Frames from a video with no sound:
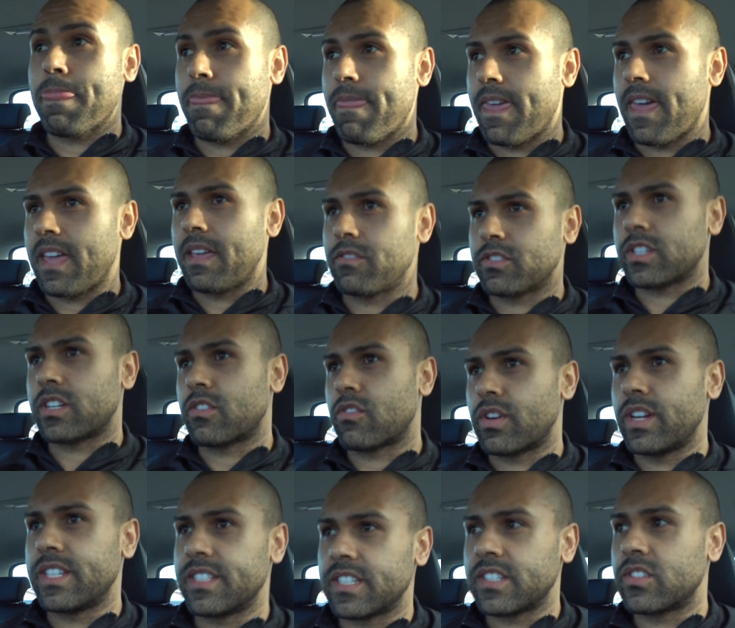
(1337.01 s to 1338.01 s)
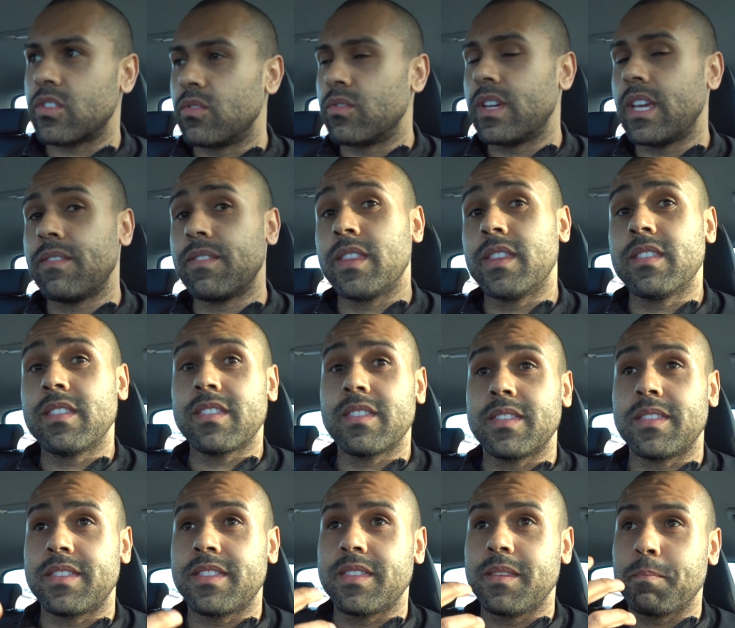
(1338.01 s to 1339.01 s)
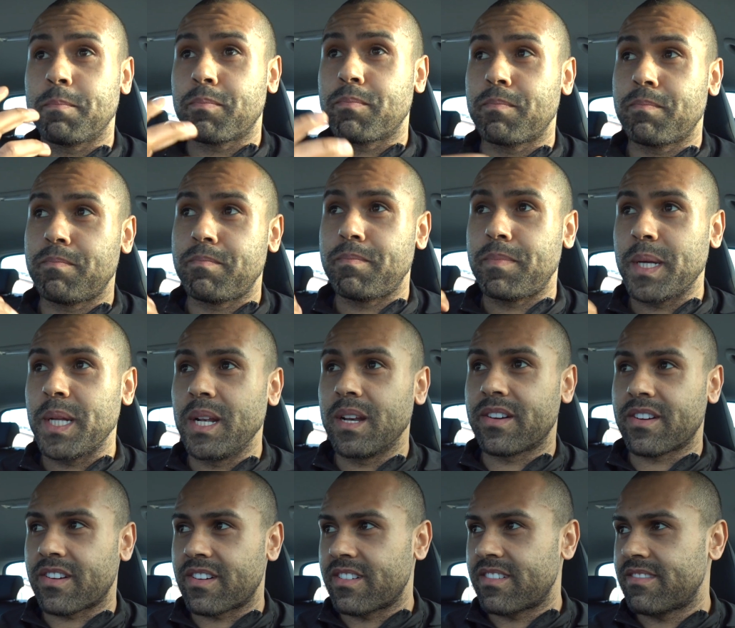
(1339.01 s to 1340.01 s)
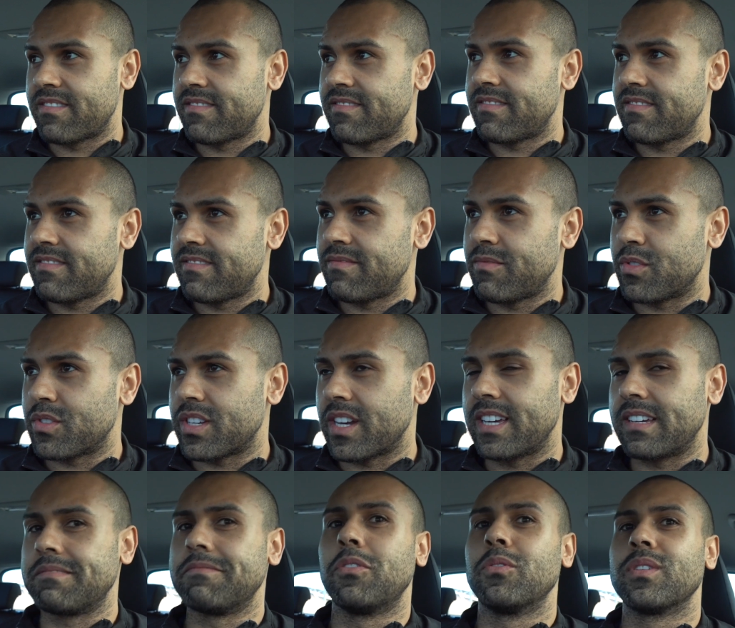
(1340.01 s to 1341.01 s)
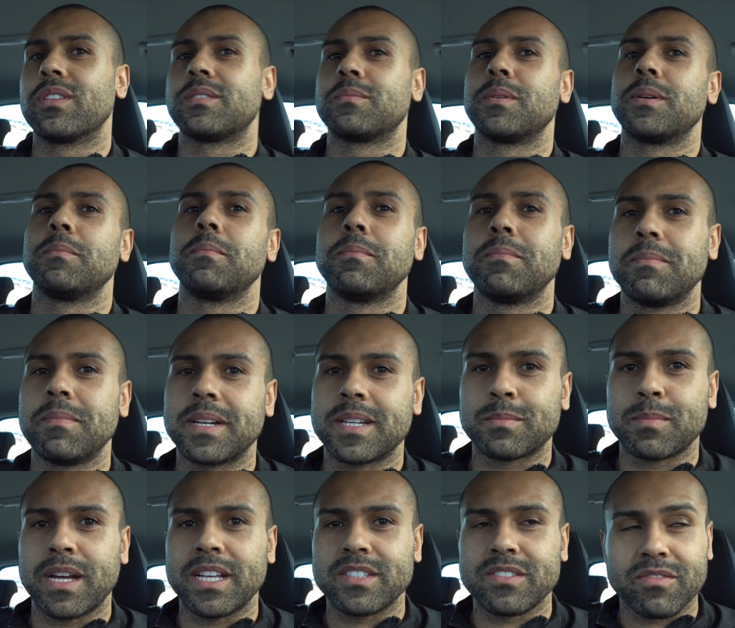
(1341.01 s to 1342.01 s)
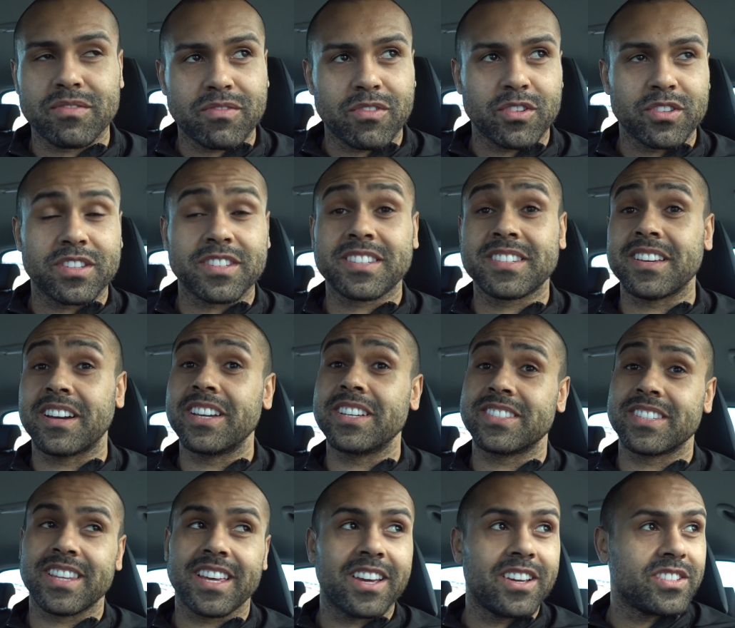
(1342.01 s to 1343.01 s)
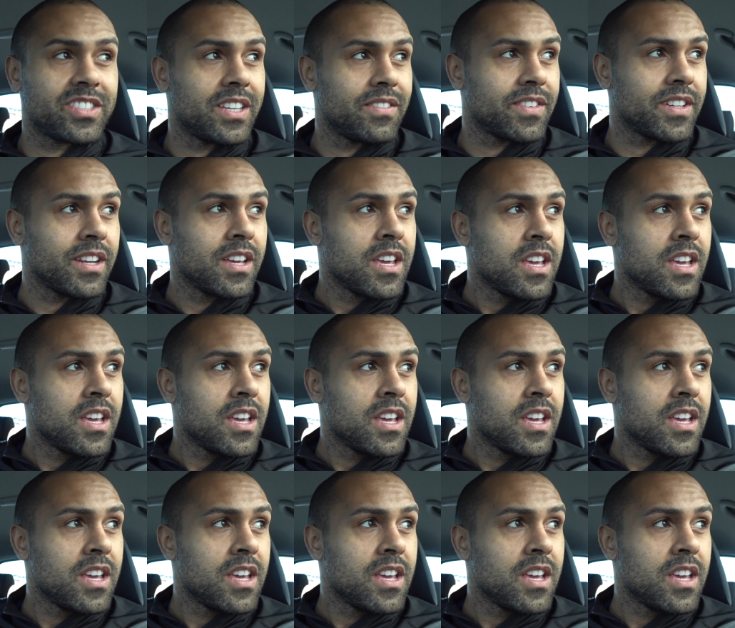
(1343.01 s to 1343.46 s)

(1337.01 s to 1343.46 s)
Yeah, he was like crazy. So even the builder was like, "Well, it's about expensive for the size of the house even.